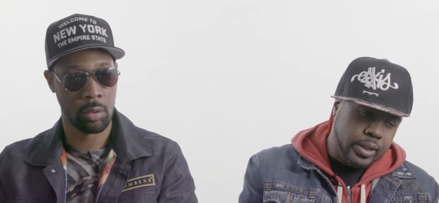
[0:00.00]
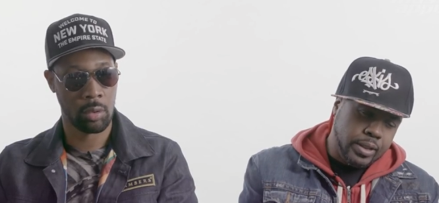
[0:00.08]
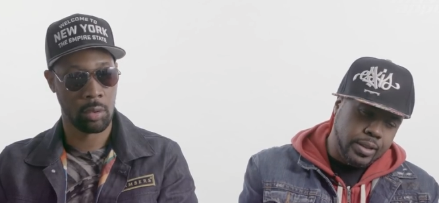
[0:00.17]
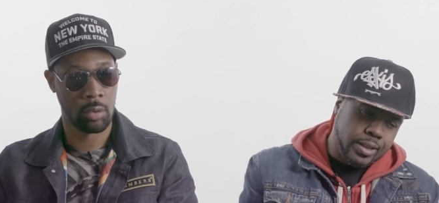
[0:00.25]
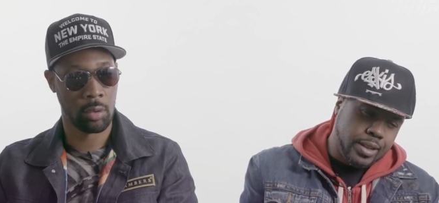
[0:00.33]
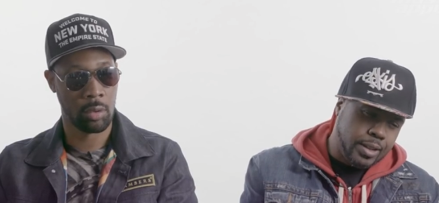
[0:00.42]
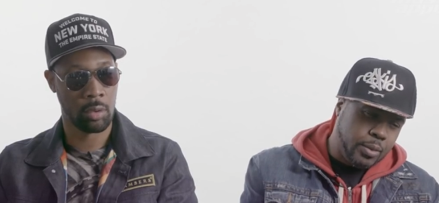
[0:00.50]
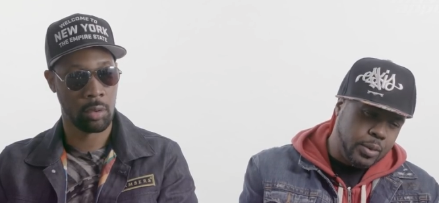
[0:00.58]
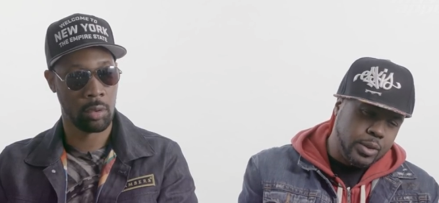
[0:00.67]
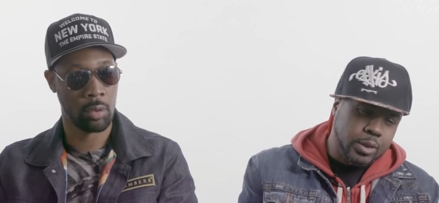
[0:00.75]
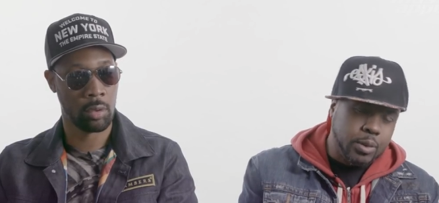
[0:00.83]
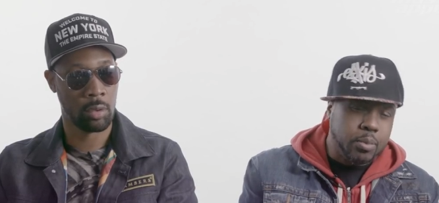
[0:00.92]
Speaker 1: It
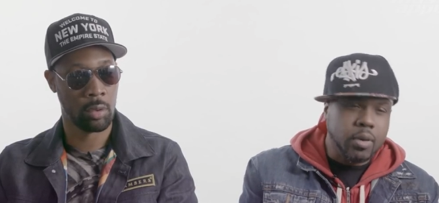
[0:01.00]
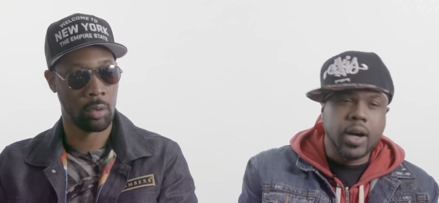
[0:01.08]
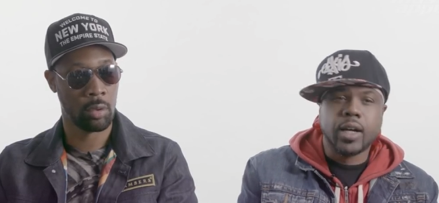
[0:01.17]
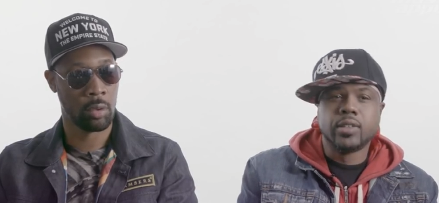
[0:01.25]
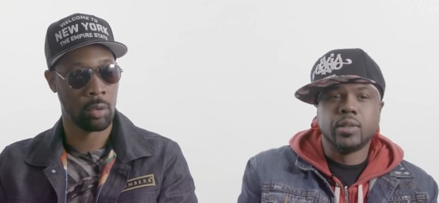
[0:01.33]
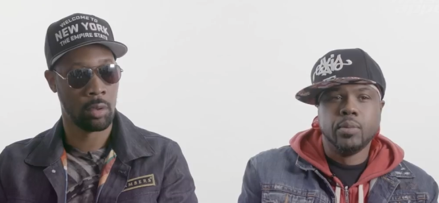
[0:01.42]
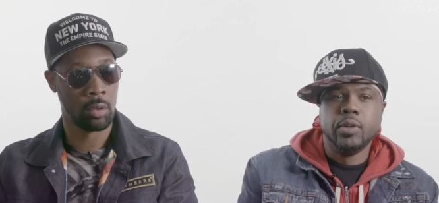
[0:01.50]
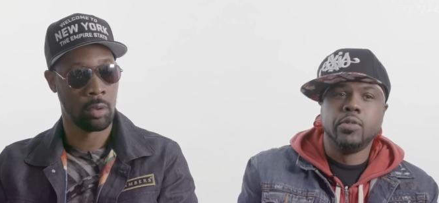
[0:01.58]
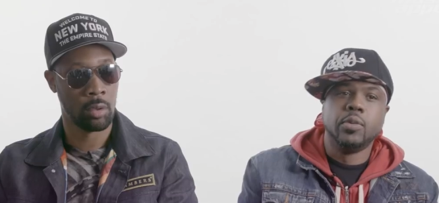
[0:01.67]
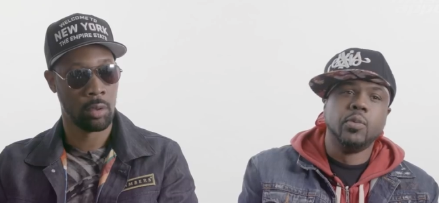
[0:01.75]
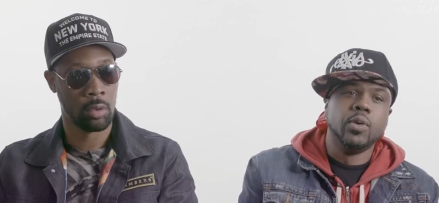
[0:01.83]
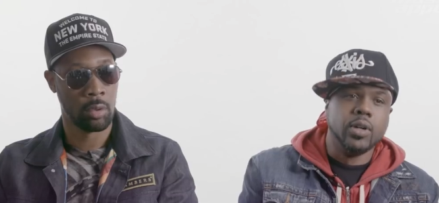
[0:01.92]
was a surprise to me,
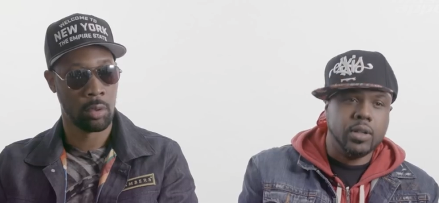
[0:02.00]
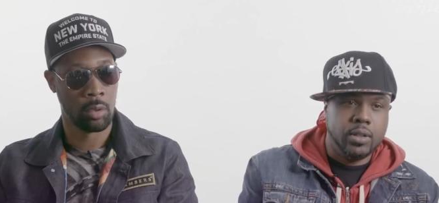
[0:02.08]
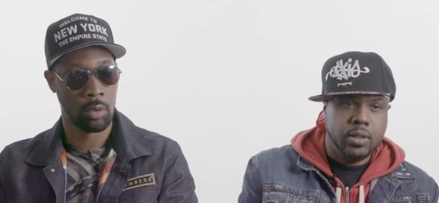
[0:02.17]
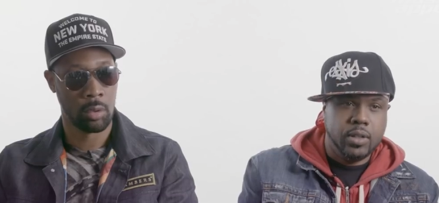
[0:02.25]
for one.